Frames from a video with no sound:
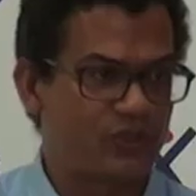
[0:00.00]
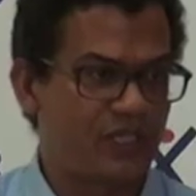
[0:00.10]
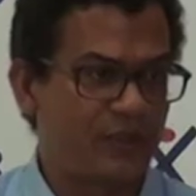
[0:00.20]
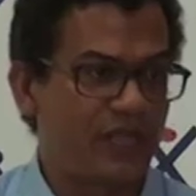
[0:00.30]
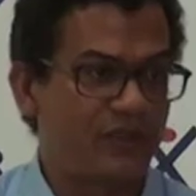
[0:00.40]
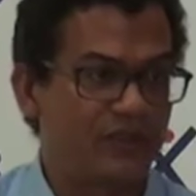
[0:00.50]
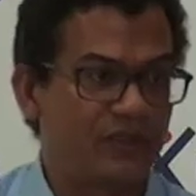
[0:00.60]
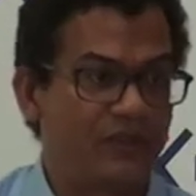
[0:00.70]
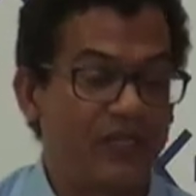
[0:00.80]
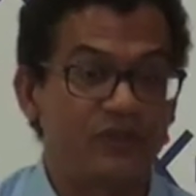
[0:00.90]
Frederico
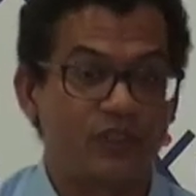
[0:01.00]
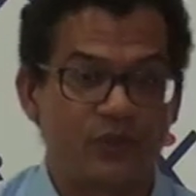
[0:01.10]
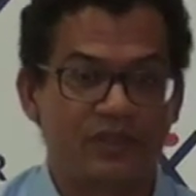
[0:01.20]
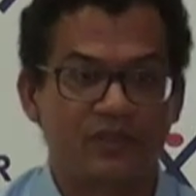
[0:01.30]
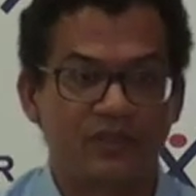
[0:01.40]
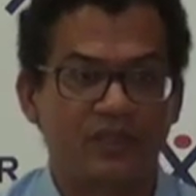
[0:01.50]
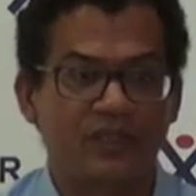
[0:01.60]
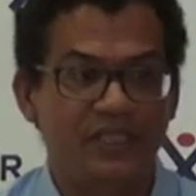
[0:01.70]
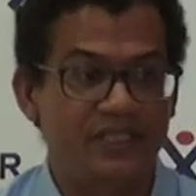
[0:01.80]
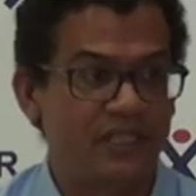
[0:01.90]
Links,
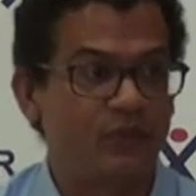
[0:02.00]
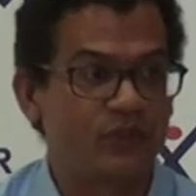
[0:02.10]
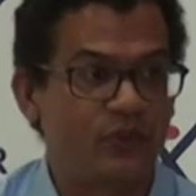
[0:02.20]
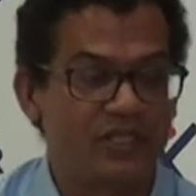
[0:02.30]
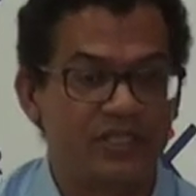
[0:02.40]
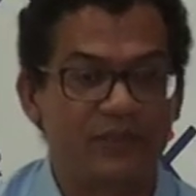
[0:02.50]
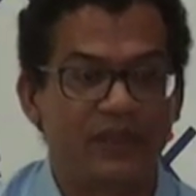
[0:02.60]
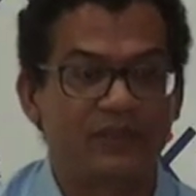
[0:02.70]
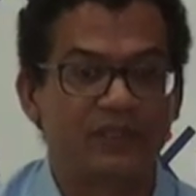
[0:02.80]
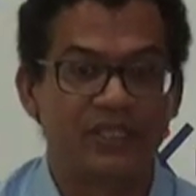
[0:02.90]
IPPR Research
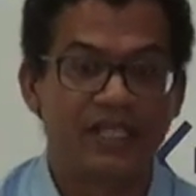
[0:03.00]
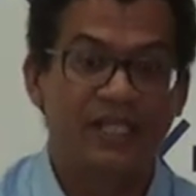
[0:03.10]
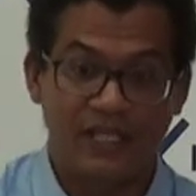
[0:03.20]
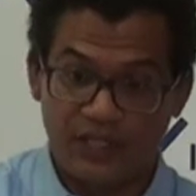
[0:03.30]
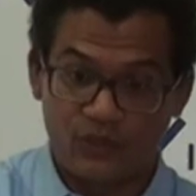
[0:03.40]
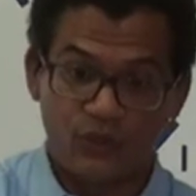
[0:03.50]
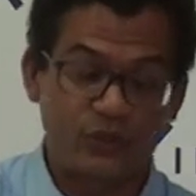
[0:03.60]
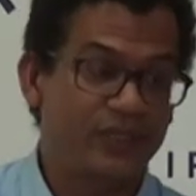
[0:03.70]
Associate, further